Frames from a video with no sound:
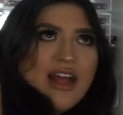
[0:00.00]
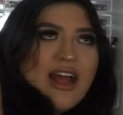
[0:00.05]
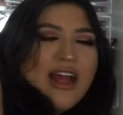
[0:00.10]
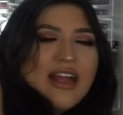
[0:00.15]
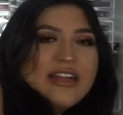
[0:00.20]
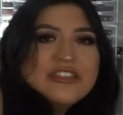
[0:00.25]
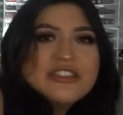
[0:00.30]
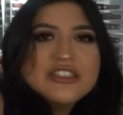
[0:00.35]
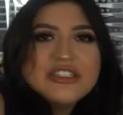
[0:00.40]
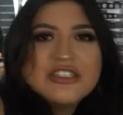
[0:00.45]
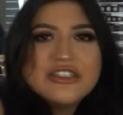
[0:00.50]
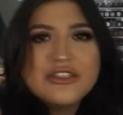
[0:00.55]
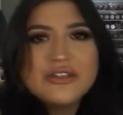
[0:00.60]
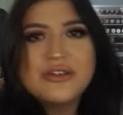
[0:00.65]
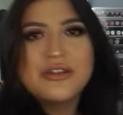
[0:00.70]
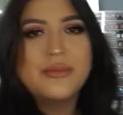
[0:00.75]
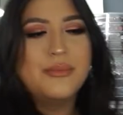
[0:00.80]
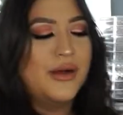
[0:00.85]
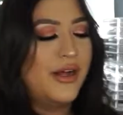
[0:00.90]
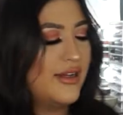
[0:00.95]
I just
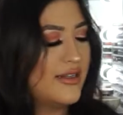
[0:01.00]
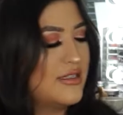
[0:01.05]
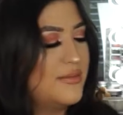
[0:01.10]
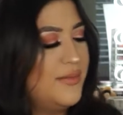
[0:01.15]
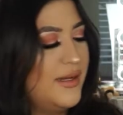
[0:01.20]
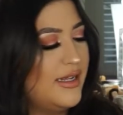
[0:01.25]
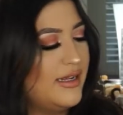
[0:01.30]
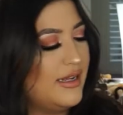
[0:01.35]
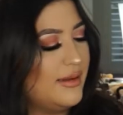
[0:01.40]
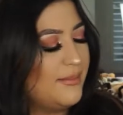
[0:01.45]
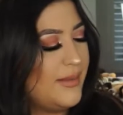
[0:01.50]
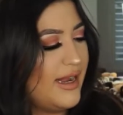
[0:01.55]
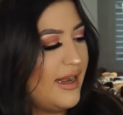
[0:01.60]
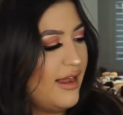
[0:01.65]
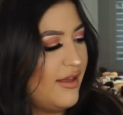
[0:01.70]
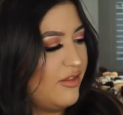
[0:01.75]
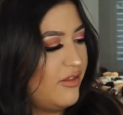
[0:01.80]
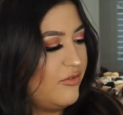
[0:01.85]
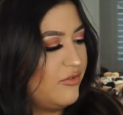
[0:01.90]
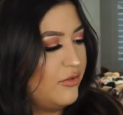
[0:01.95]
threw the box, but it might
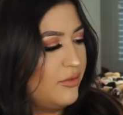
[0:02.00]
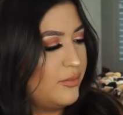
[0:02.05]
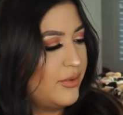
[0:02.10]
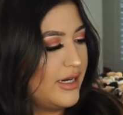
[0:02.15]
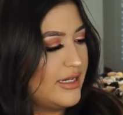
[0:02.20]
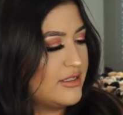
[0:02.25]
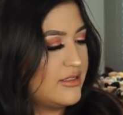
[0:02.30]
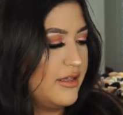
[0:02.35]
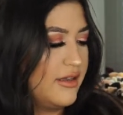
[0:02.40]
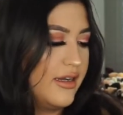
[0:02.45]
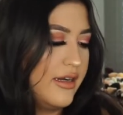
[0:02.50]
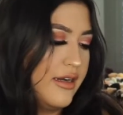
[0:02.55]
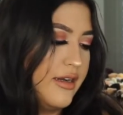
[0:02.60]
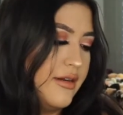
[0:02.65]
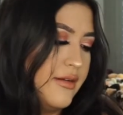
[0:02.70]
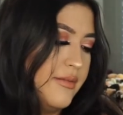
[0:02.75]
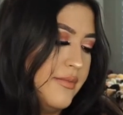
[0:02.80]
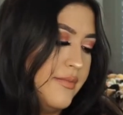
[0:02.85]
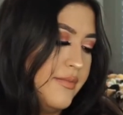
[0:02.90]
have the full price on there.